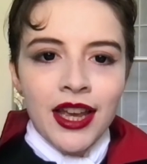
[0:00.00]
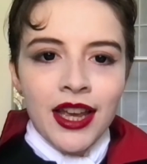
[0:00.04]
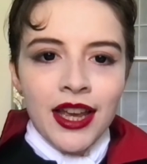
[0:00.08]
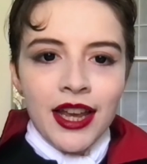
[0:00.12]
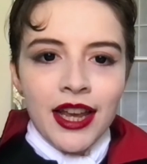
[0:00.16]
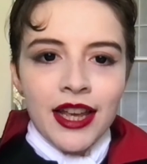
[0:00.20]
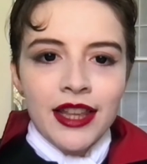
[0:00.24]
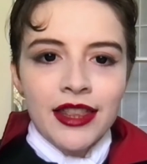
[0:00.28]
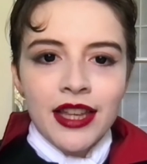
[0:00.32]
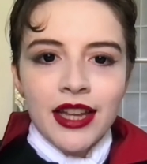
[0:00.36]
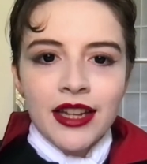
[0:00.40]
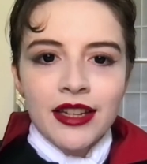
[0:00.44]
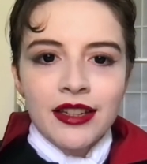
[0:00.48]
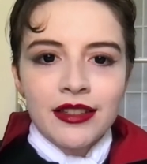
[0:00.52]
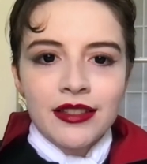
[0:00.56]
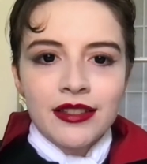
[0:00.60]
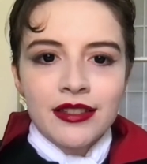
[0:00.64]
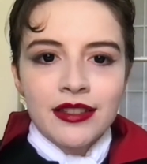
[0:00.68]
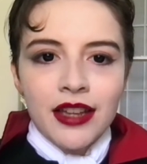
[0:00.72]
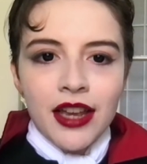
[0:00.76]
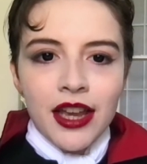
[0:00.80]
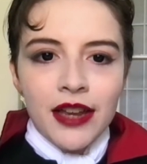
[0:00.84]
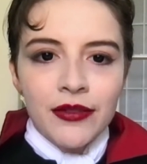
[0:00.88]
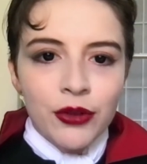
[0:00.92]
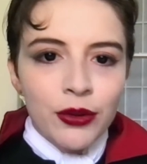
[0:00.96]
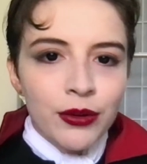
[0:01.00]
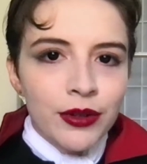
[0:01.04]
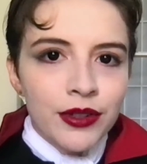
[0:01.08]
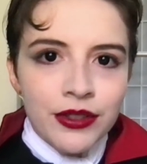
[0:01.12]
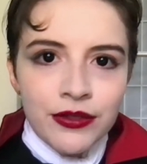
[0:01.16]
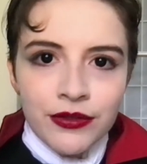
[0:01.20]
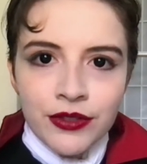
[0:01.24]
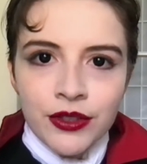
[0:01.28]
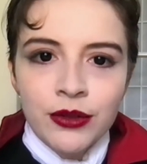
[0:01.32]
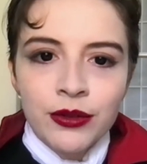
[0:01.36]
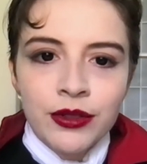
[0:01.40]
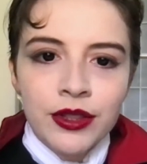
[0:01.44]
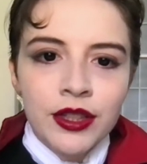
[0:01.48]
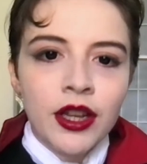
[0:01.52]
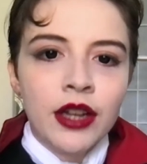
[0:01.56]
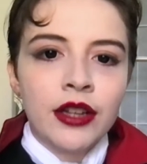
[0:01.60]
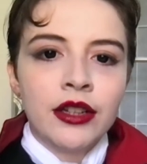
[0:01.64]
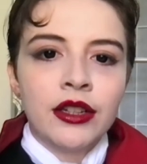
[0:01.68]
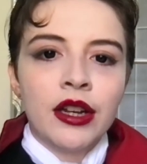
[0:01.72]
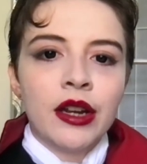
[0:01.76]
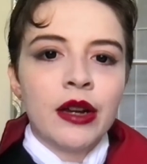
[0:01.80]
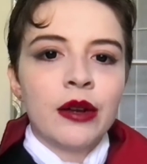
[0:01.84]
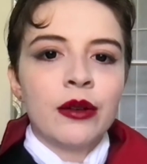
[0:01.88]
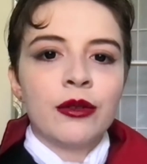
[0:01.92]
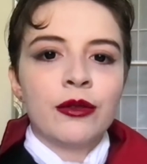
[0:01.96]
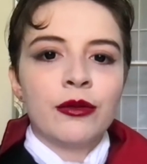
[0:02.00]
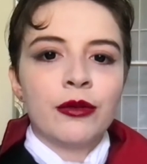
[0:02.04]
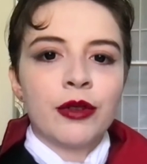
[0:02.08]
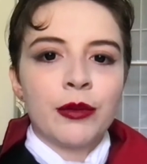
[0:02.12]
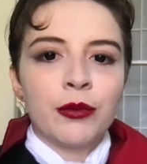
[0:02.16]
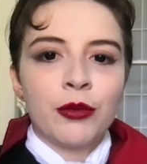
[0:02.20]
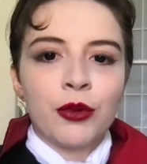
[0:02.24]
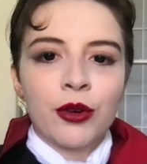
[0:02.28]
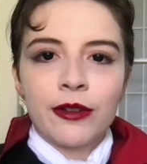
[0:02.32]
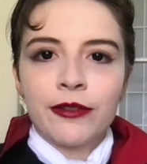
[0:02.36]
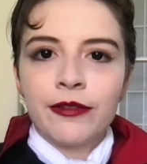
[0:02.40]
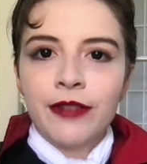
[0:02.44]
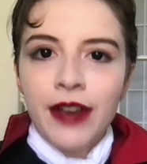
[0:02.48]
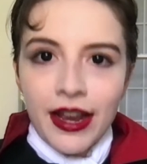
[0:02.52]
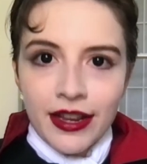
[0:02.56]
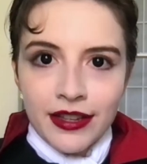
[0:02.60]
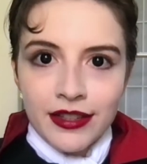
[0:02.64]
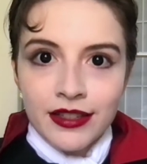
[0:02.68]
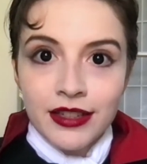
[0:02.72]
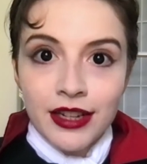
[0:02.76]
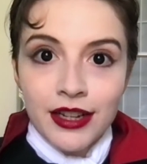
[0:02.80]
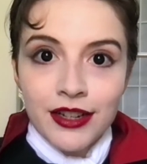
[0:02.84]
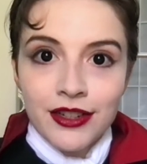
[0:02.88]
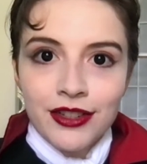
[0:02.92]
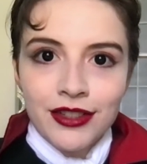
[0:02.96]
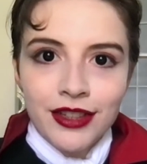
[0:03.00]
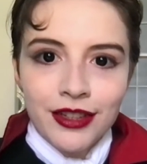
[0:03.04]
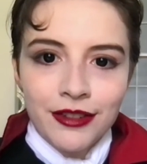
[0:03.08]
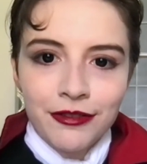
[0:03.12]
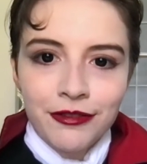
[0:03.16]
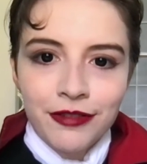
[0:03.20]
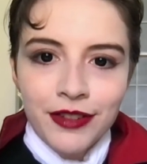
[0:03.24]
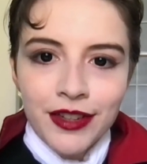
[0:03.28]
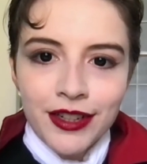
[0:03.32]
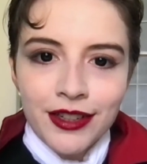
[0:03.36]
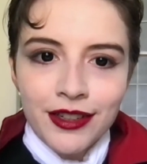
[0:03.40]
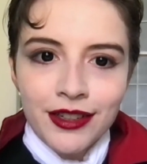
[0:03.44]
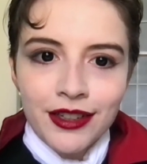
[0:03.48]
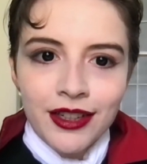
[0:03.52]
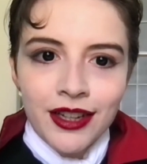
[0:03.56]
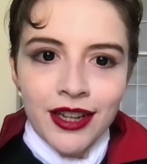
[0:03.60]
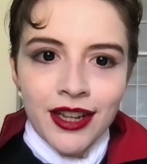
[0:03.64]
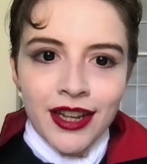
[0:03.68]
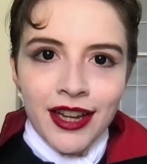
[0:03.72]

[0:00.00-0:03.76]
And that is, I've always viewed the unknown with more fascination than fear.